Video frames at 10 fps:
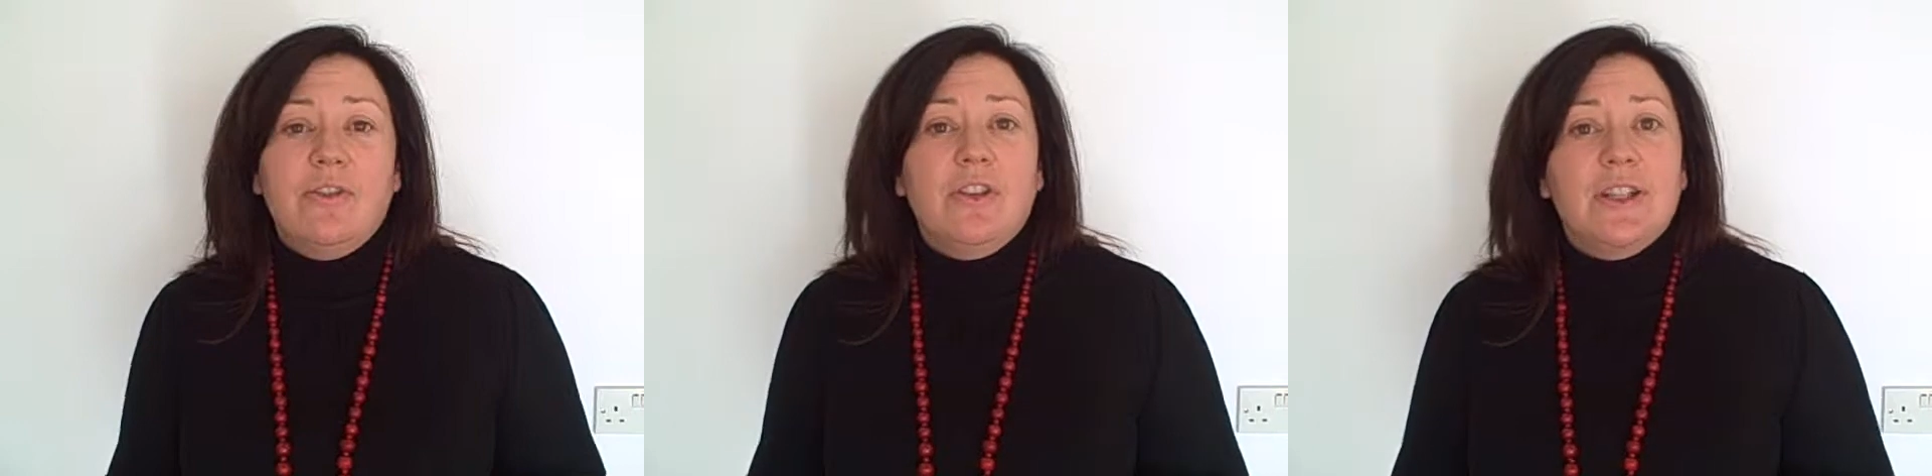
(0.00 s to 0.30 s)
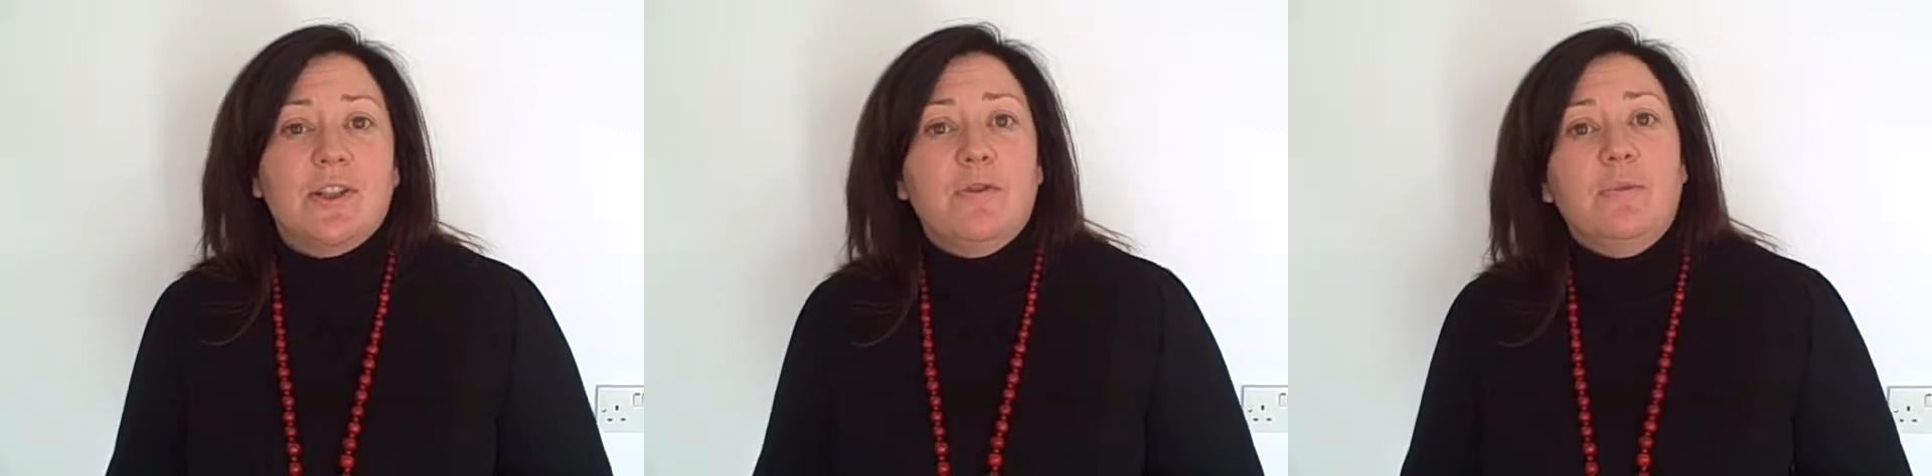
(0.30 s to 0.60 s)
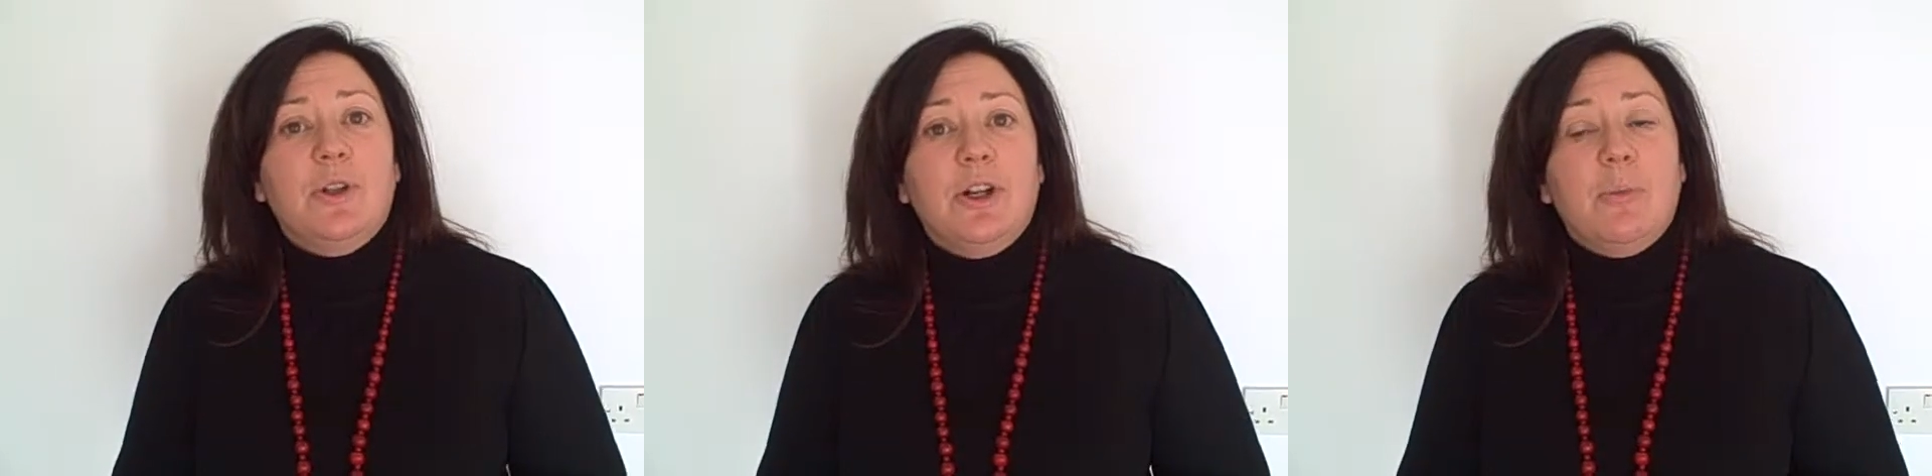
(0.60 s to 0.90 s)
that this
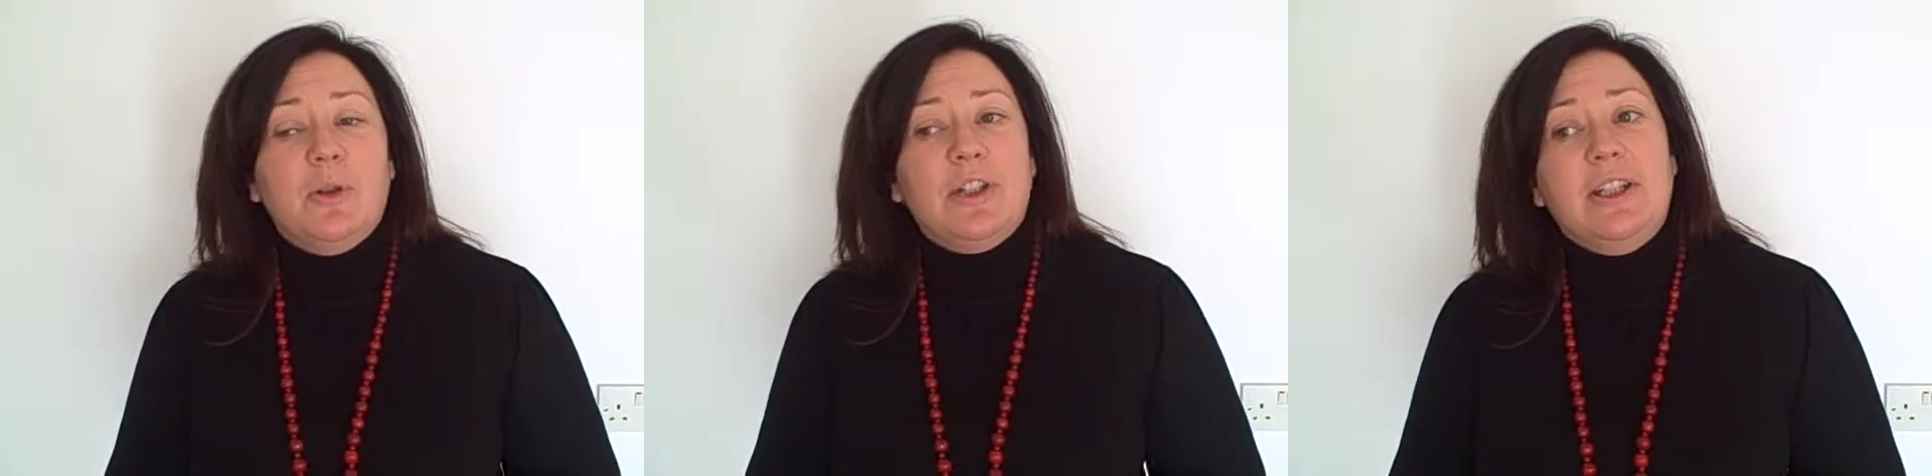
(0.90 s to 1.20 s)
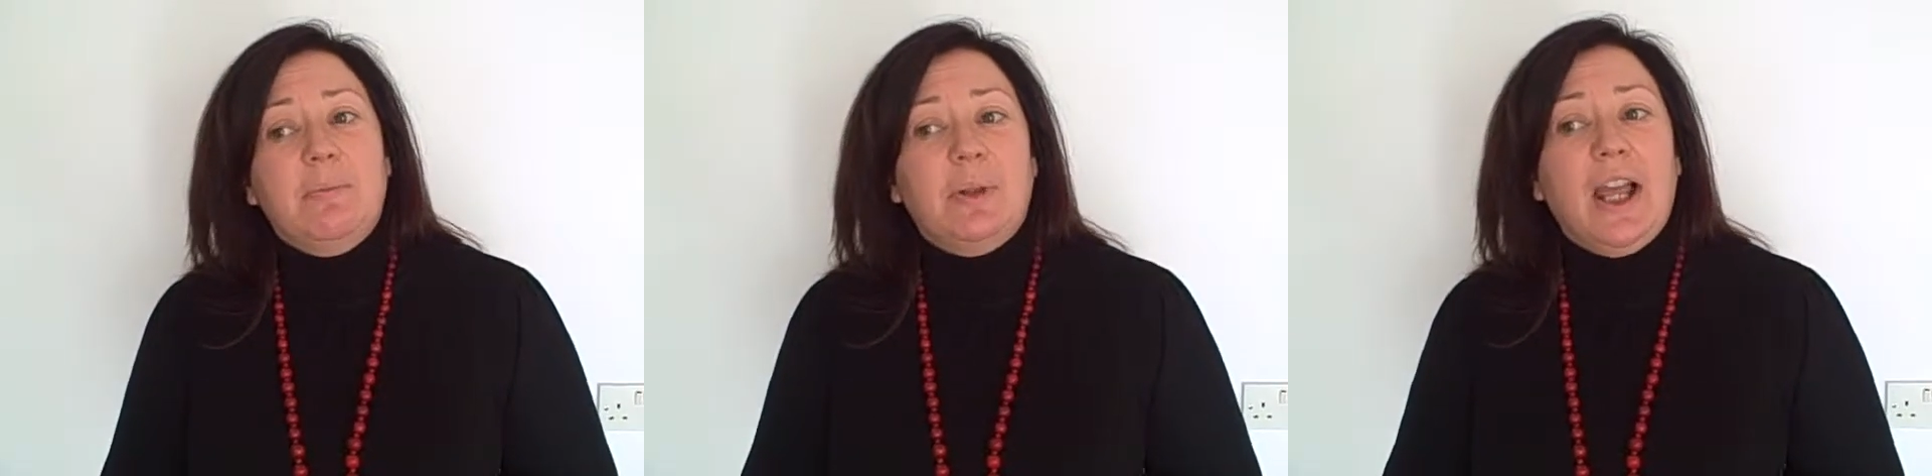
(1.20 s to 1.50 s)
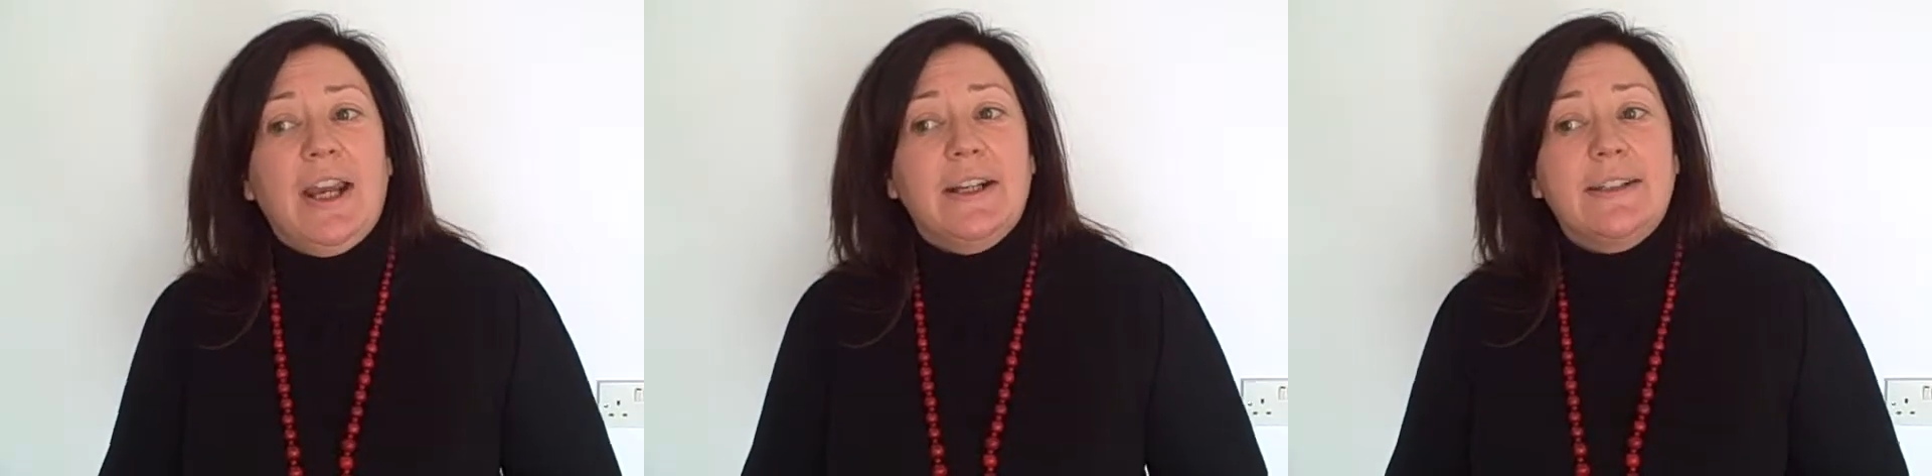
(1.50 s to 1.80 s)
government are putting in
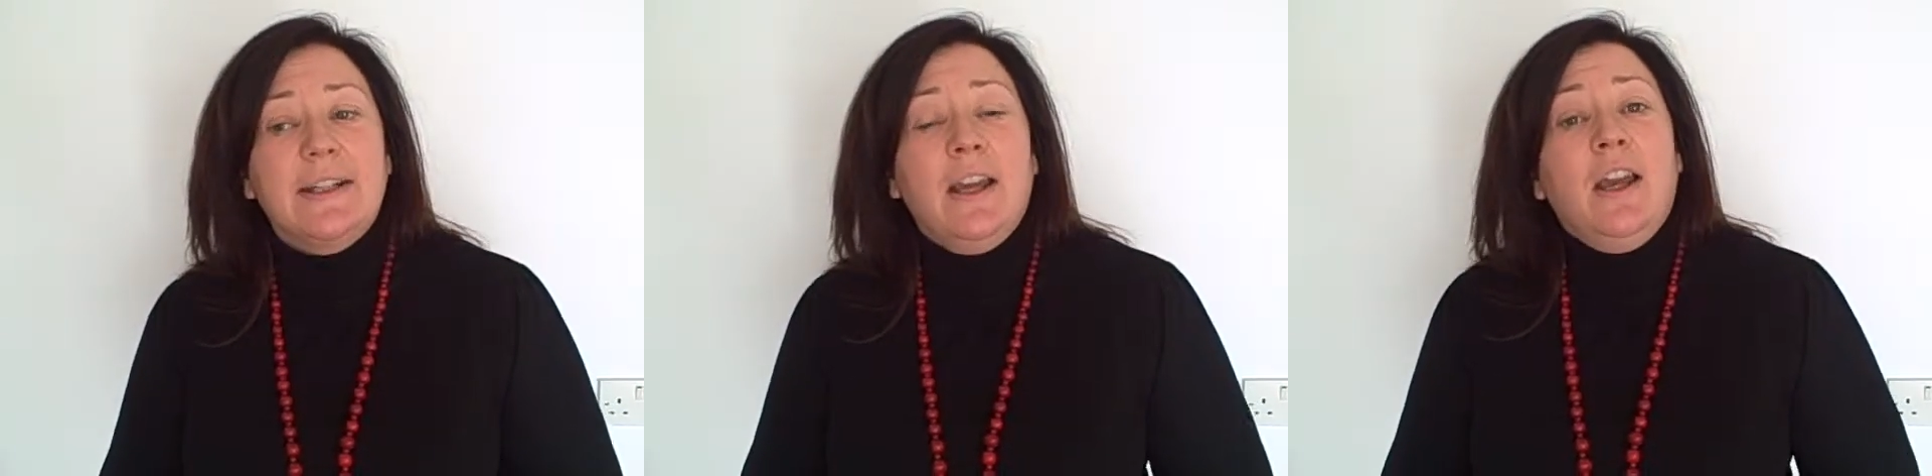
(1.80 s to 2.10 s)
place